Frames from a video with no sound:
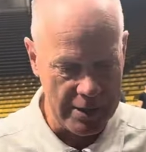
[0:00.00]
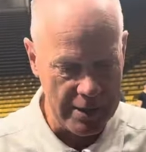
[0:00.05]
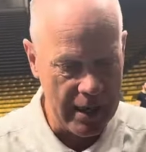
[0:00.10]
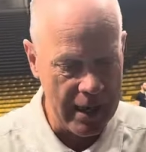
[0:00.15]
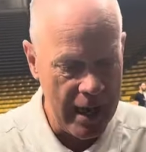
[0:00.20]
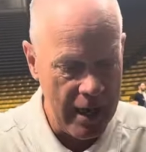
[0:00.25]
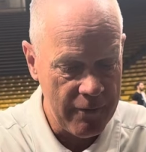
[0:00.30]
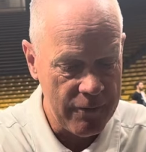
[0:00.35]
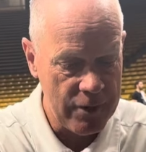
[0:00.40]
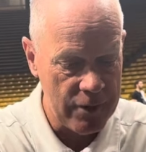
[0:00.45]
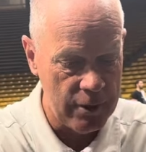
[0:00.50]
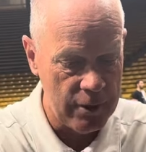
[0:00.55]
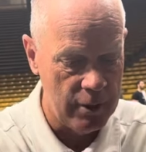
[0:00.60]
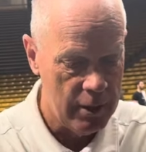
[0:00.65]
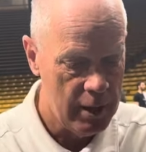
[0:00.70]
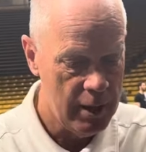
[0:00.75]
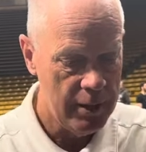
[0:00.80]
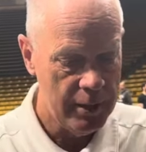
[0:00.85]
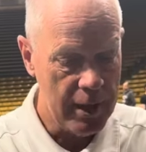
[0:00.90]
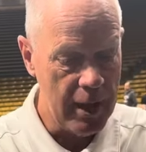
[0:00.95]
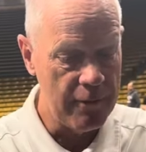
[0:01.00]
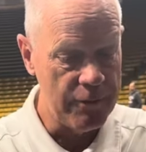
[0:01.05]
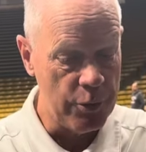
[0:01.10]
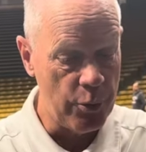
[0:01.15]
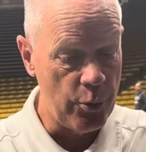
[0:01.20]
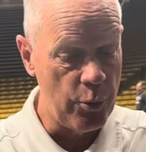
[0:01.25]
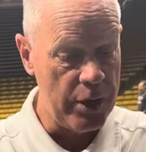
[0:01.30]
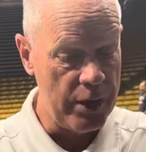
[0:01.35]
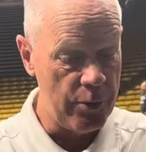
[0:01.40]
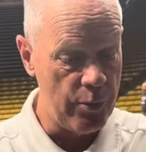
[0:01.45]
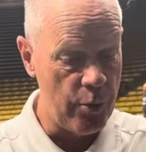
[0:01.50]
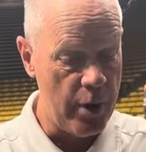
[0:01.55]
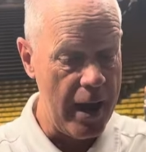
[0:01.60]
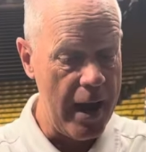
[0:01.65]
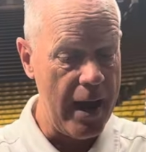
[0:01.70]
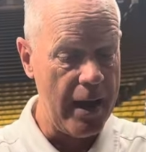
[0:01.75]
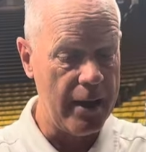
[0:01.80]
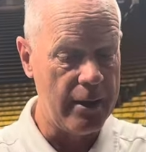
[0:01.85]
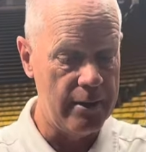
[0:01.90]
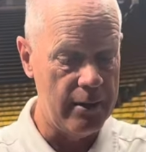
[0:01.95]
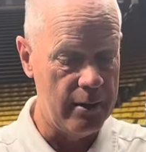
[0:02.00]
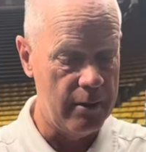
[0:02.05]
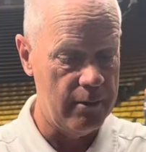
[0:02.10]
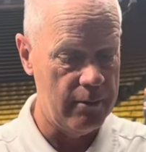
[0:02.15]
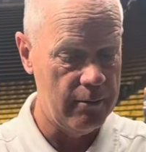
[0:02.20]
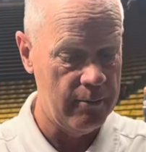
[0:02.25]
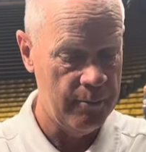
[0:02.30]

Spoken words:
They have to read and react, and